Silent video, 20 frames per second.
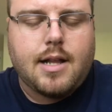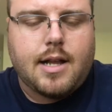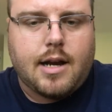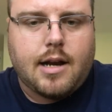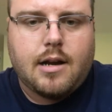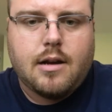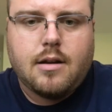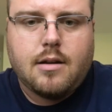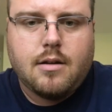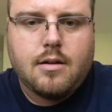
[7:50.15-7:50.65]

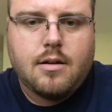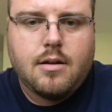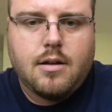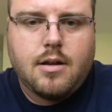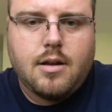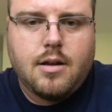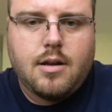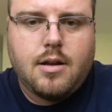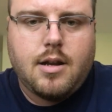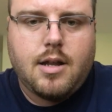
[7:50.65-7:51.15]
there.
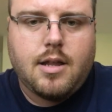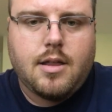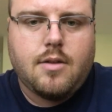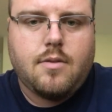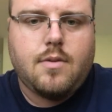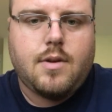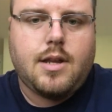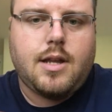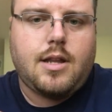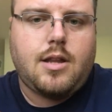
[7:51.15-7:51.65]

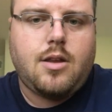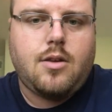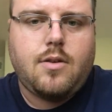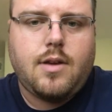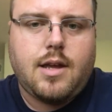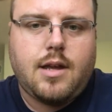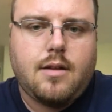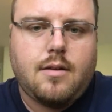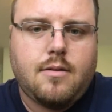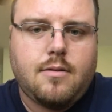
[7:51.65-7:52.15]
Nothing really to
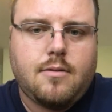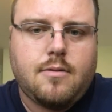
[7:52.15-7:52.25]
it.